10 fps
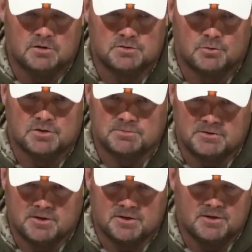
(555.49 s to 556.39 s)
so to
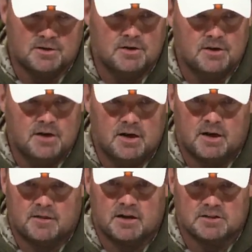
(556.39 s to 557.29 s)
speak, and
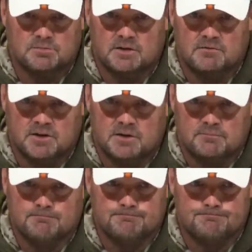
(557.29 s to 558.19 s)
I think it's benefited him.